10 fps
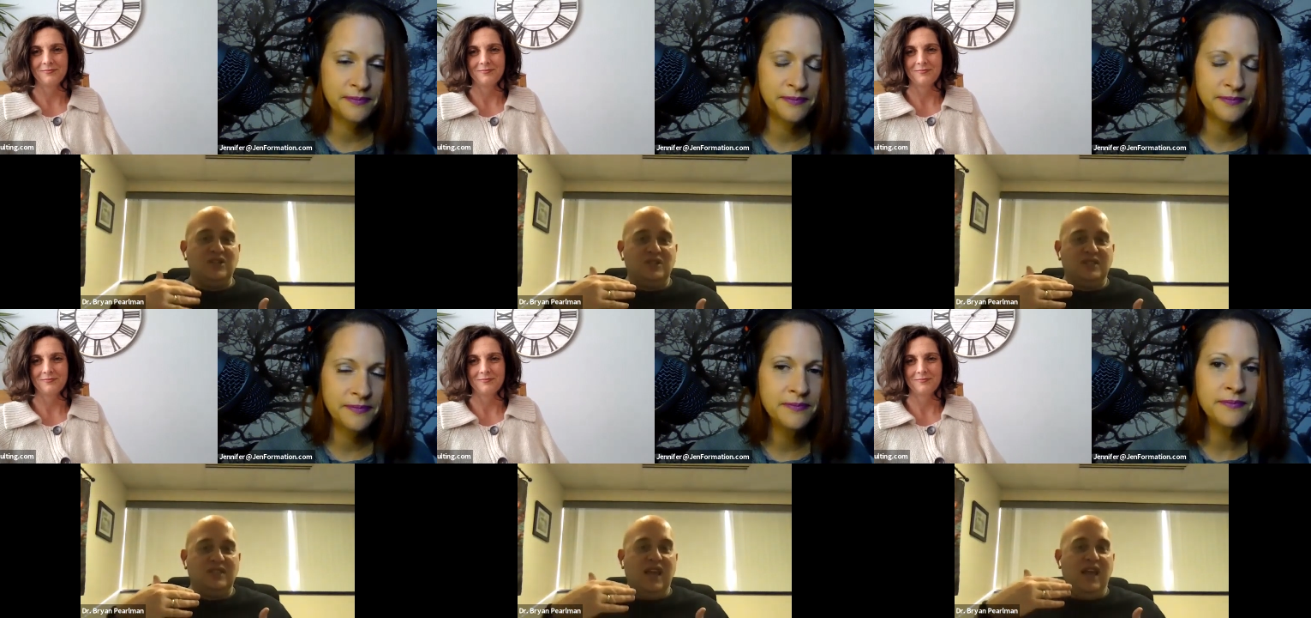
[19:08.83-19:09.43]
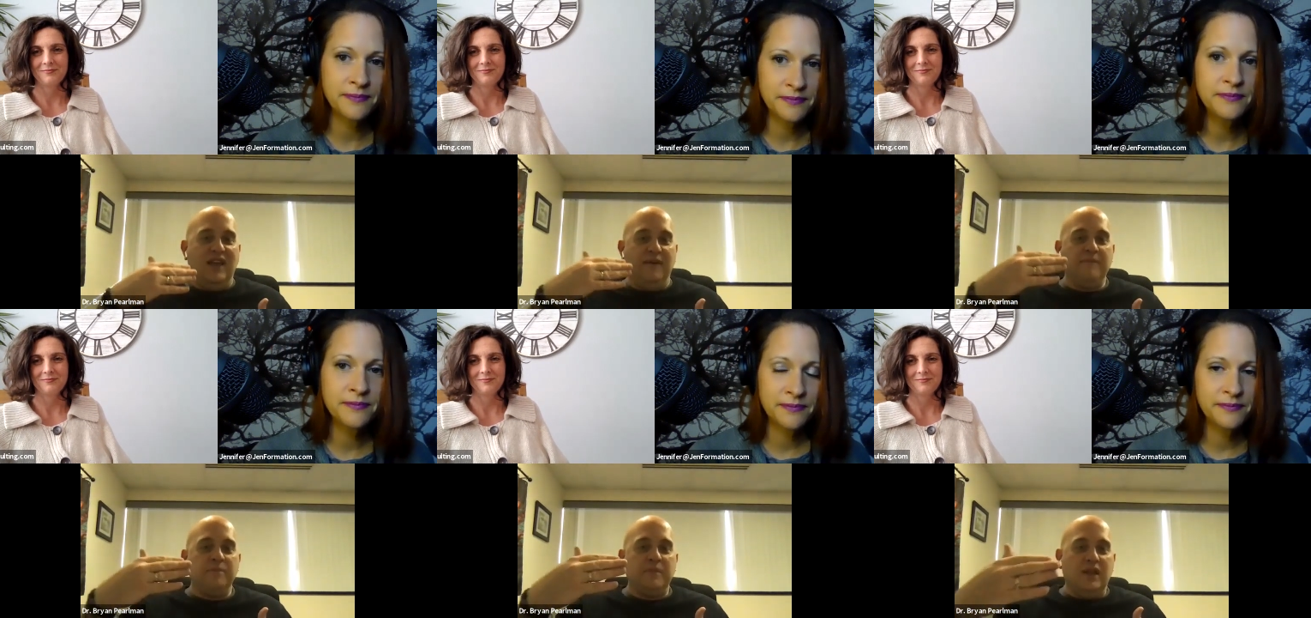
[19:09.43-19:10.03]
Speaker 1: and it's not just
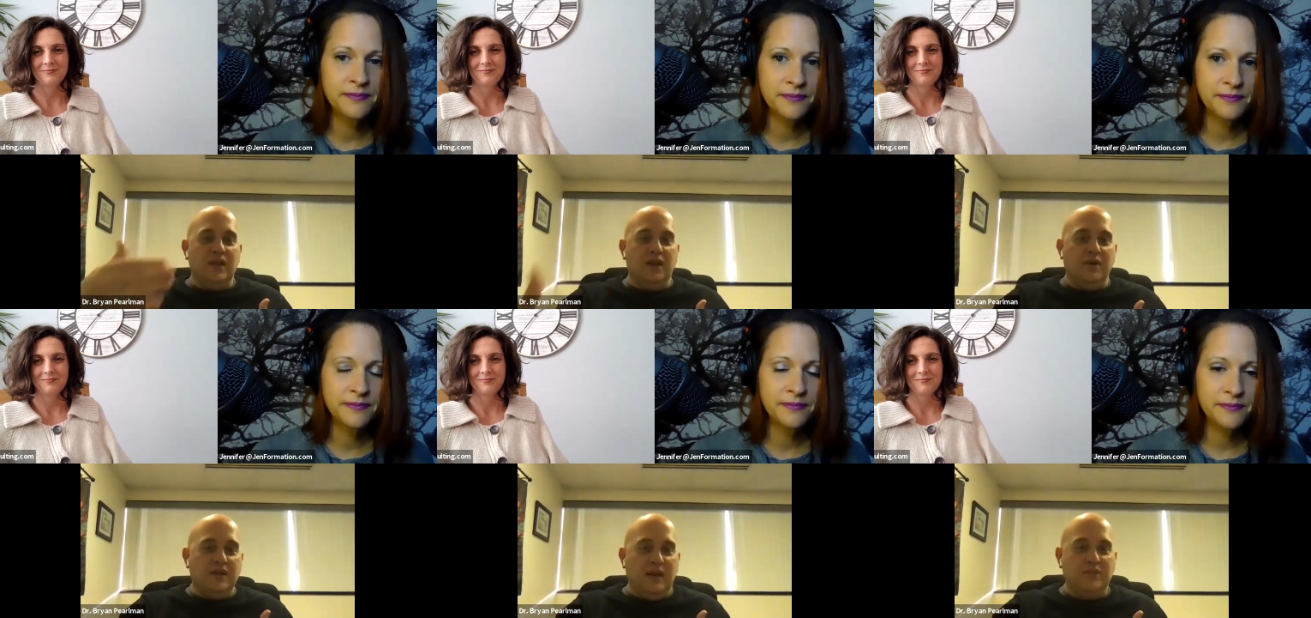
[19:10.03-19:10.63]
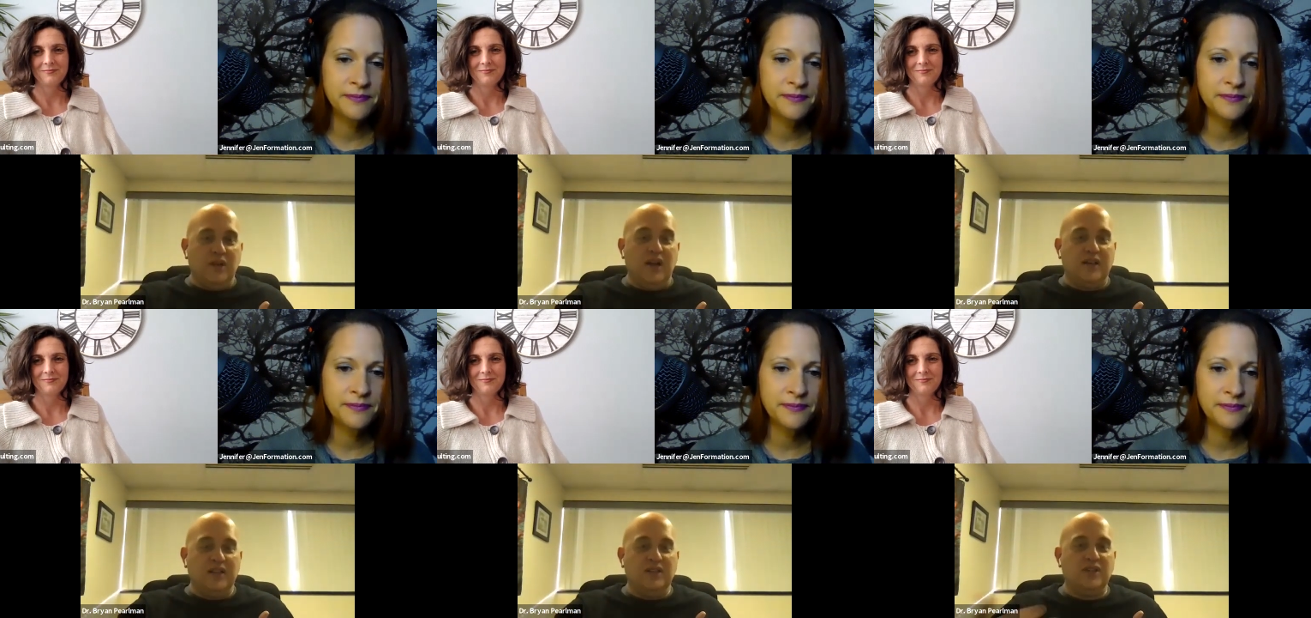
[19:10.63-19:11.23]
saying you know,
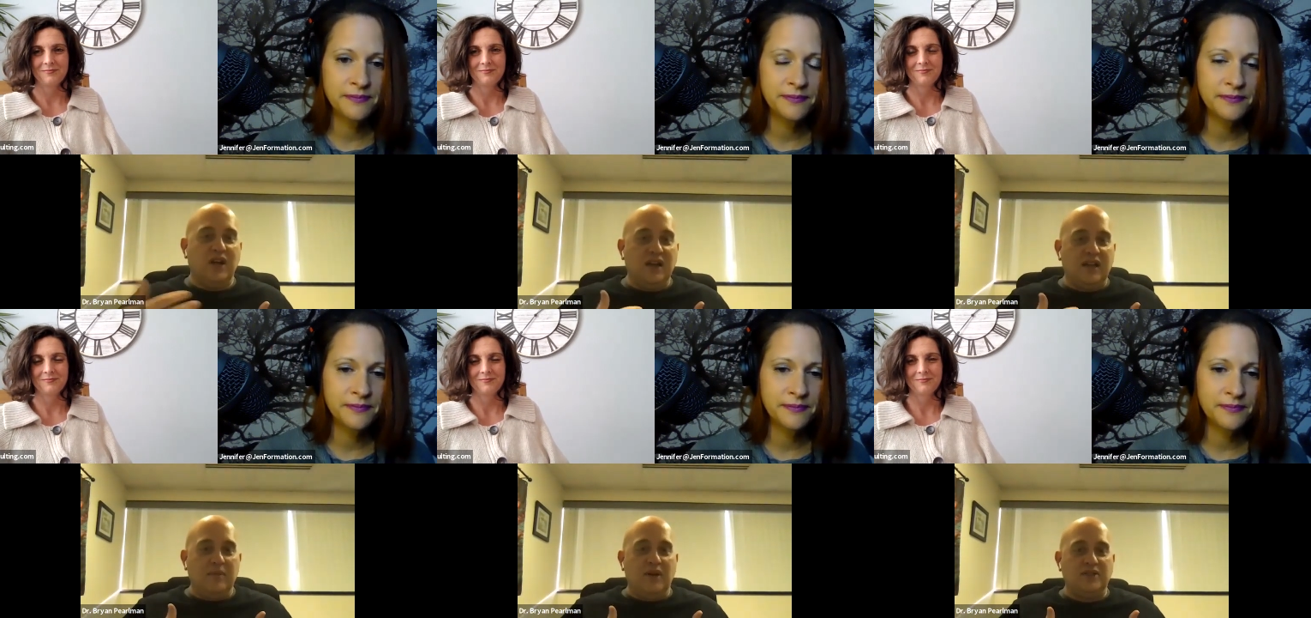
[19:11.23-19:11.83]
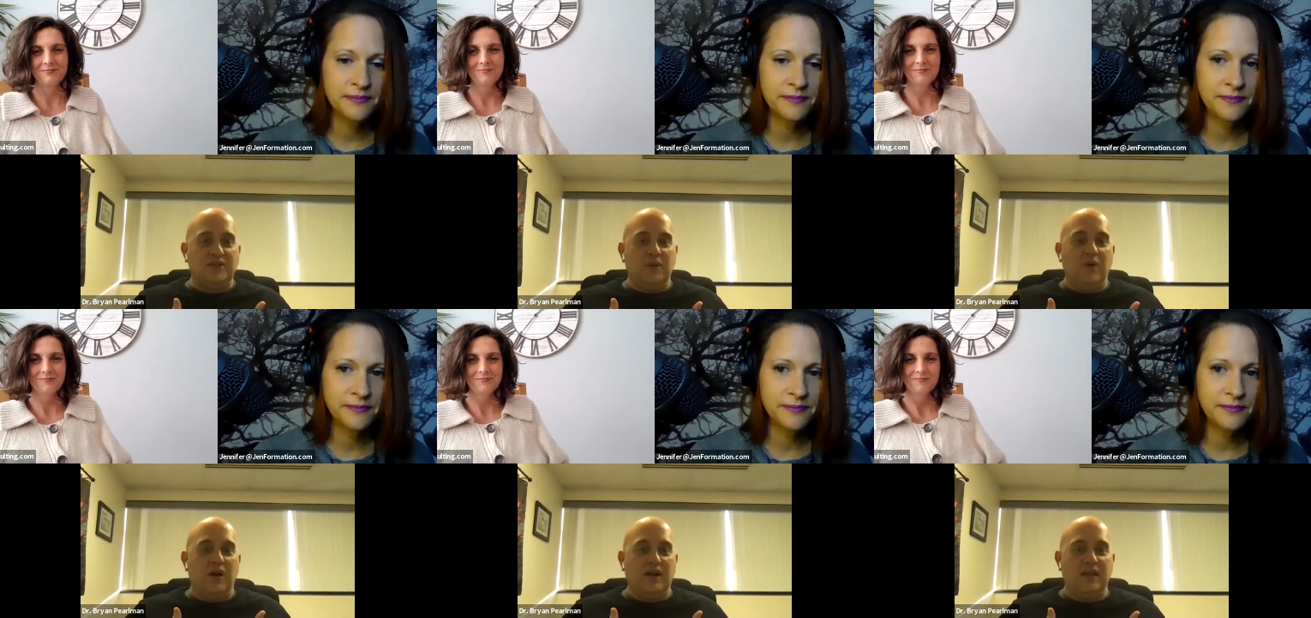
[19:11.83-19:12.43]
I'm talking the talk,
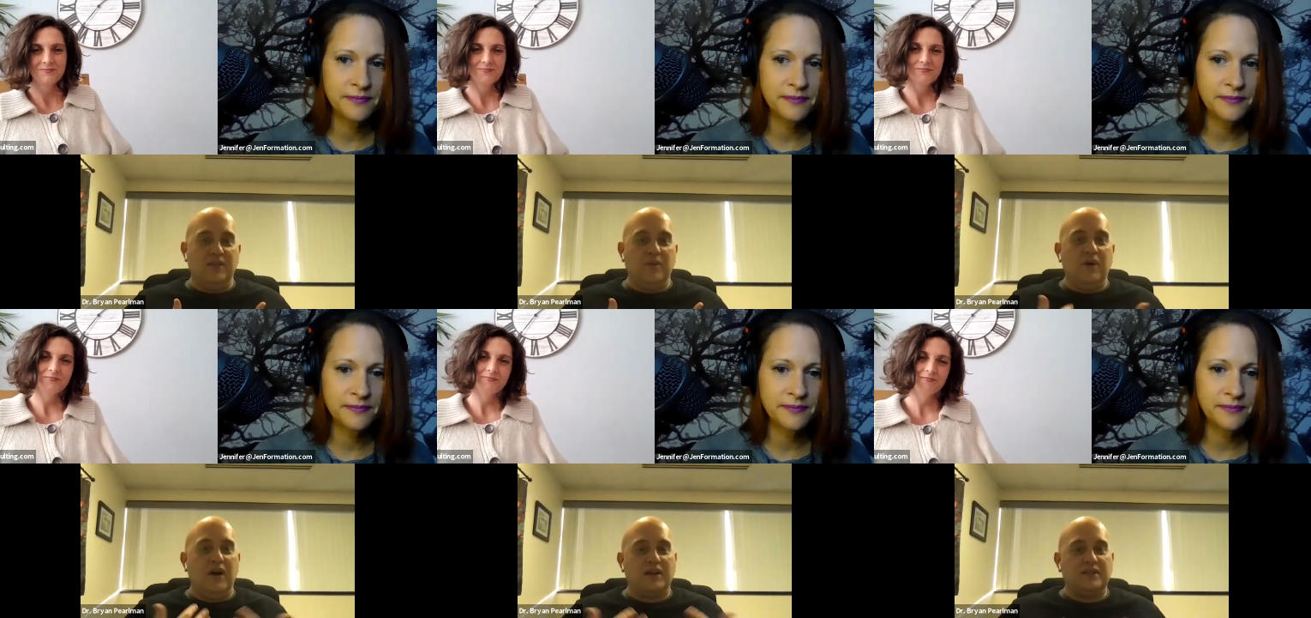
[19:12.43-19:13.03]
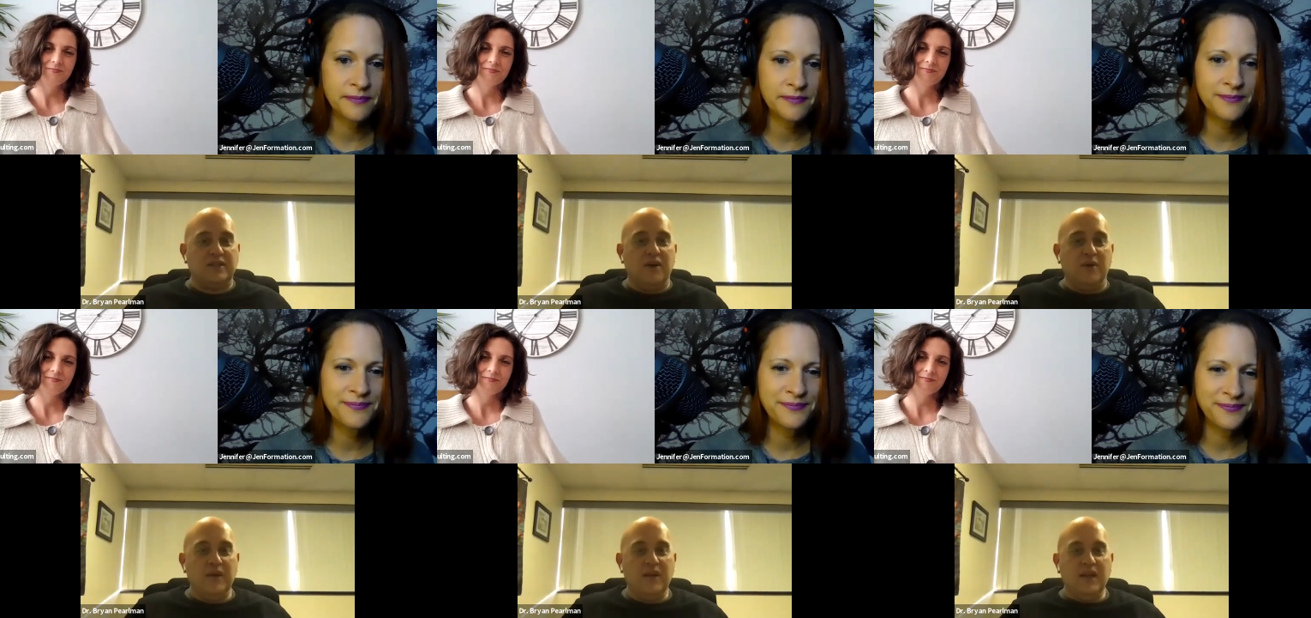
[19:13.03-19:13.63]
I'm also walking the
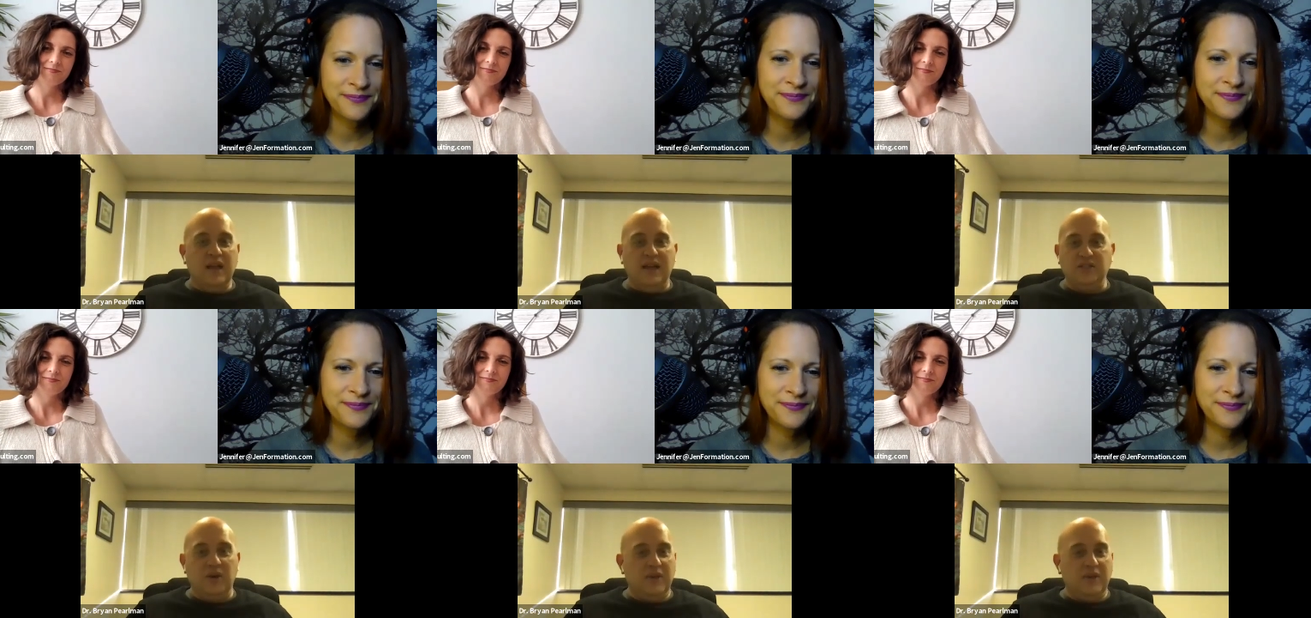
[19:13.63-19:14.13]
walk. So